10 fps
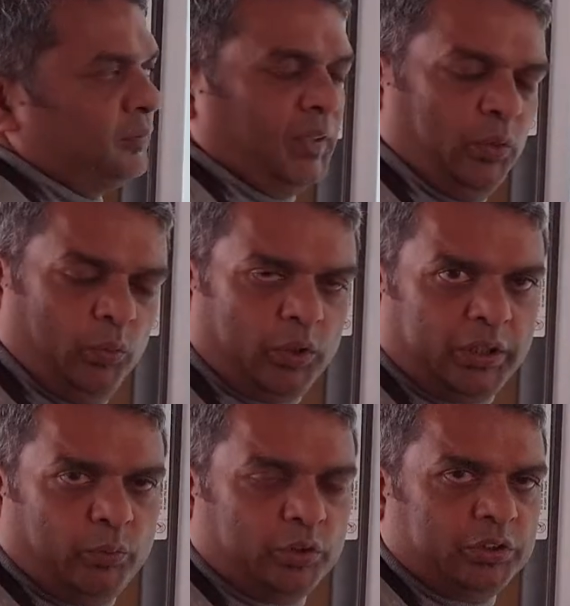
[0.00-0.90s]
Now, what I
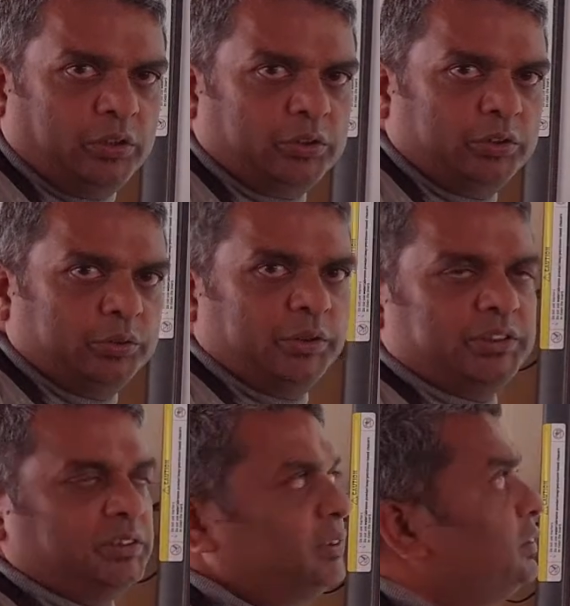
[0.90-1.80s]
want you all to do
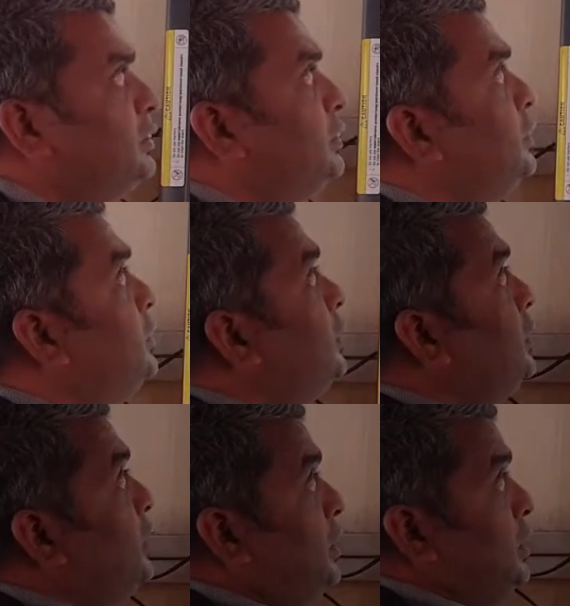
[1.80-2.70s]
is
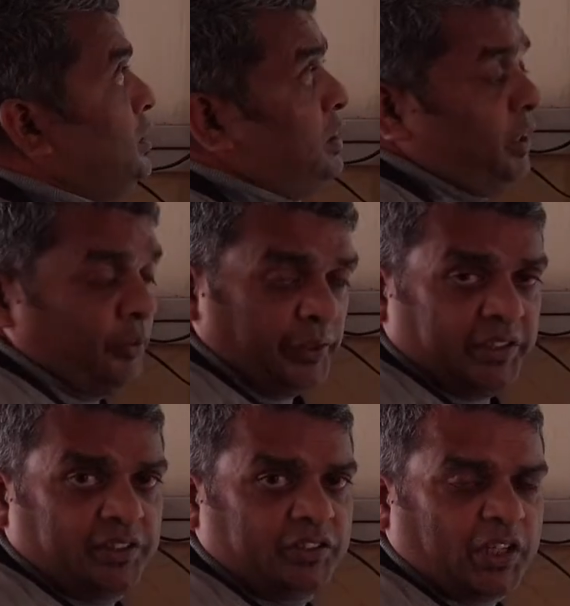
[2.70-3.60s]
read
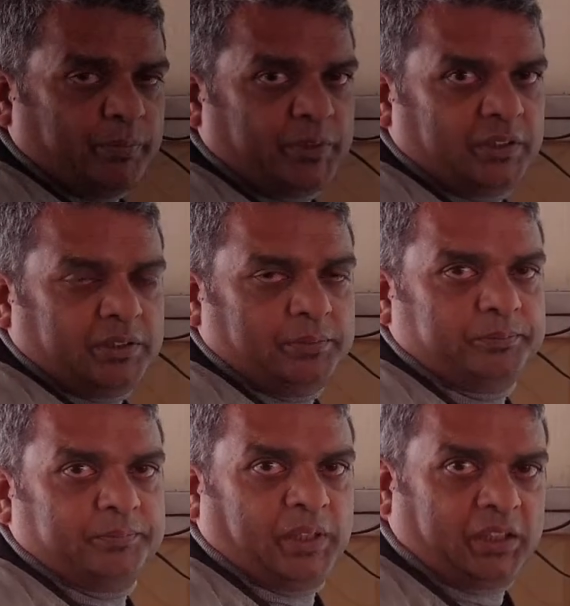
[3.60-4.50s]
the chapter,
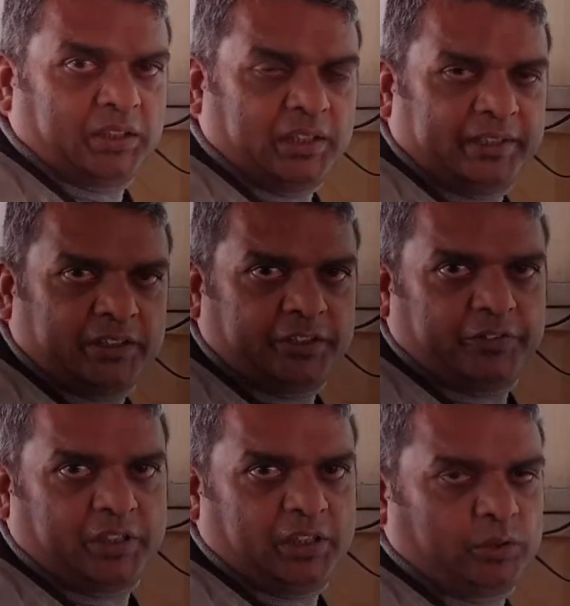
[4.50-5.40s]
underline the
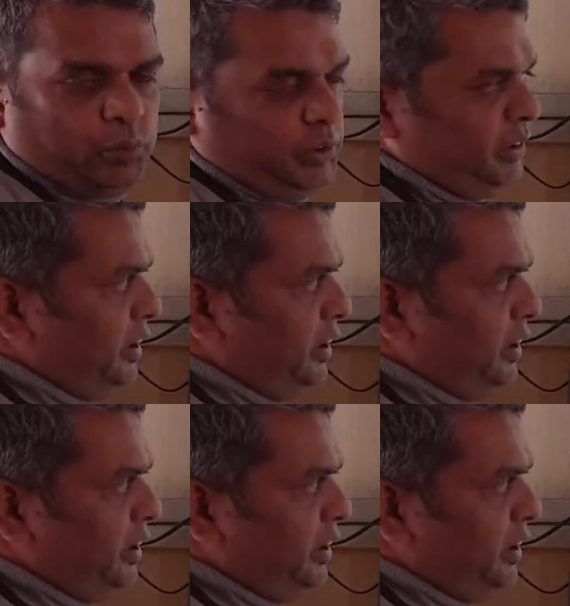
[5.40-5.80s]
difficult words.